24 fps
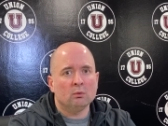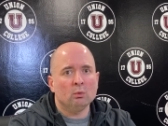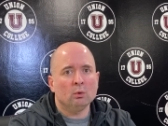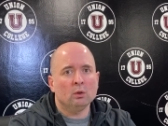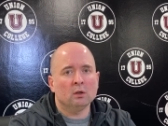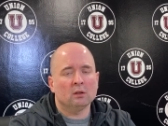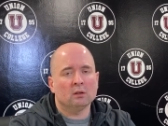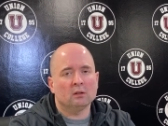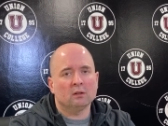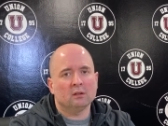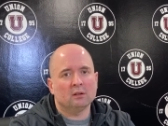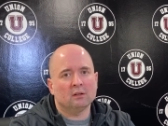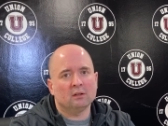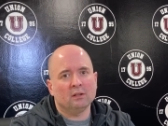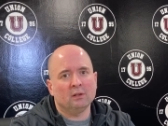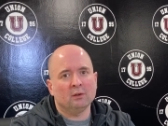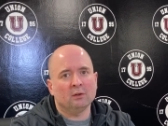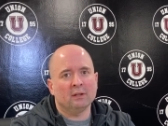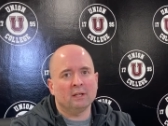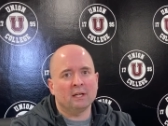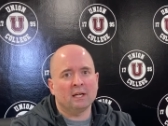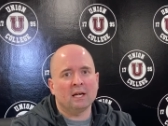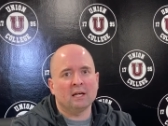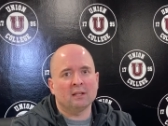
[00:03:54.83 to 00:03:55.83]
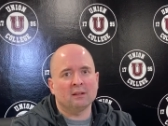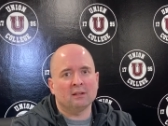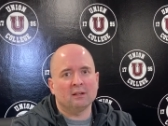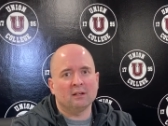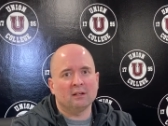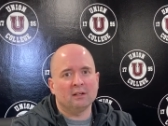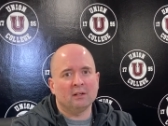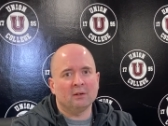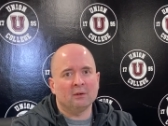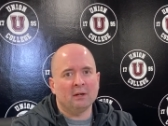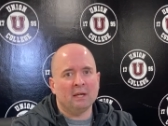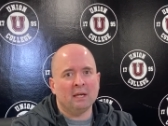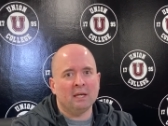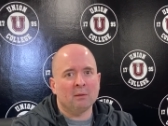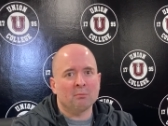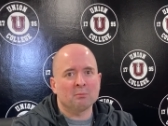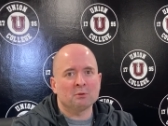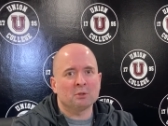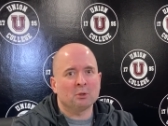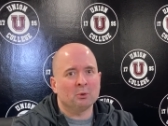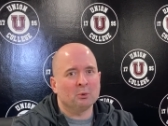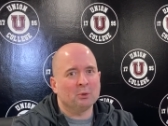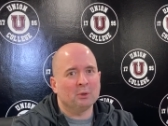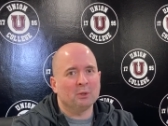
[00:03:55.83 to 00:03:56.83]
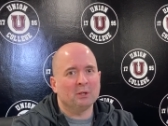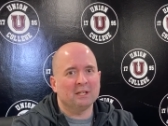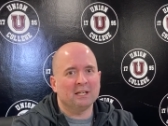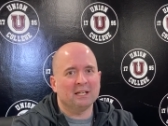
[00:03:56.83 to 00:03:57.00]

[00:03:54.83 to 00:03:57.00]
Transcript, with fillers: Well, you know they got you know Haymes who